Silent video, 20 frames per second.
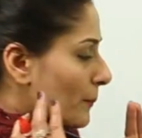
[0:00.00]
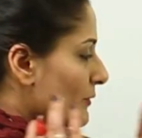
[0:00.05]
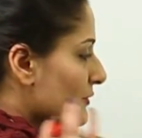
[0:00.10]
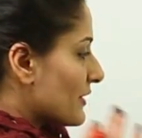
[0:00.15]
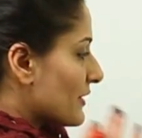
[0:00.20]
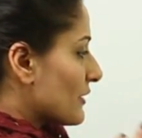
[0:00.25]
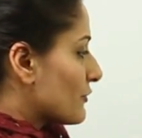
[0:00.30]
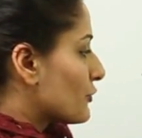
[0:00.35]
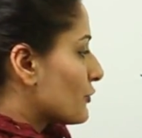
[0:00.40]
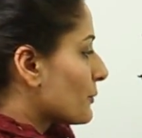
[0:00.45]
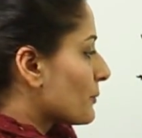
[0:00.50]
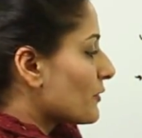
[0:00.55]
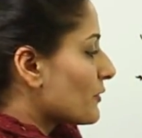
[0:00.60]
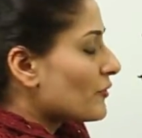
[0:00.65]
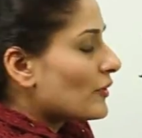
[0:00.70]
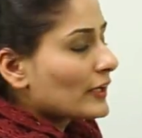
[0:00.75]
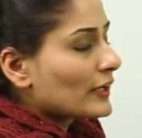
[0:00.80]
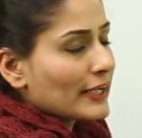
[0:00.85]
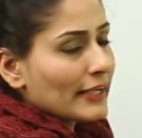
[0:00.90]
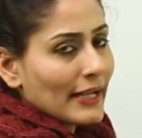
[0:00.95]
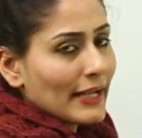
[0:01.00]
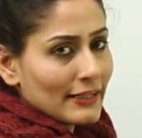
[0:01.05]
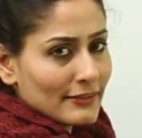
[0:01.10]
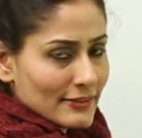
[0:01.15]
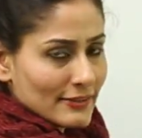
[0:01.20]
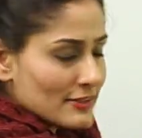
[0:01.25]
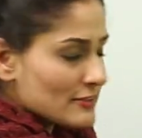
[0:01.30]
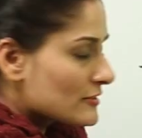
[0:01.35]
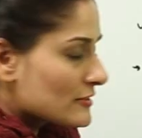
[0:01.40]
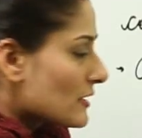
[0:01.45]
process should be working
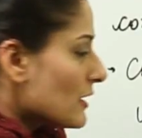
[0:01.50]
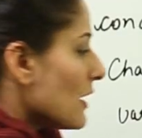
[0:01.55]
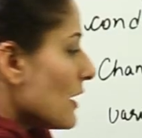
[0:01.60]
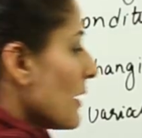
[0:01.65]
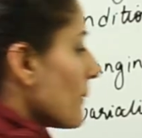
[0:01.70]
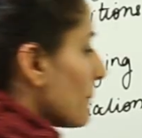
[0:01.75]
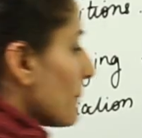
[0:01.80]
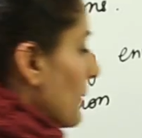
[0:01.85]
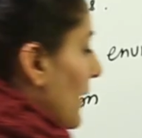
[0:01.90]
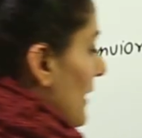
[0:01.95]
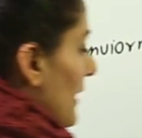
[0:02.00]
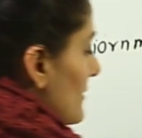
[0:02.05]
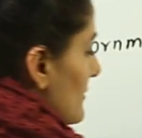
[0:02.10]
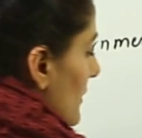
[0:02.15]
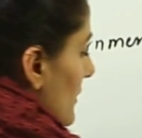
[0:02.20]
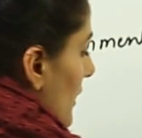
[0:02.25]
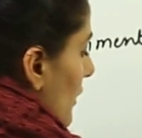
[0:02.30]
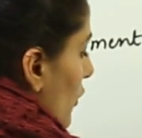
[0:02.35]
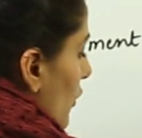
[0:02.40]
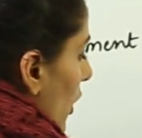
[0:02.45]
at this, plus a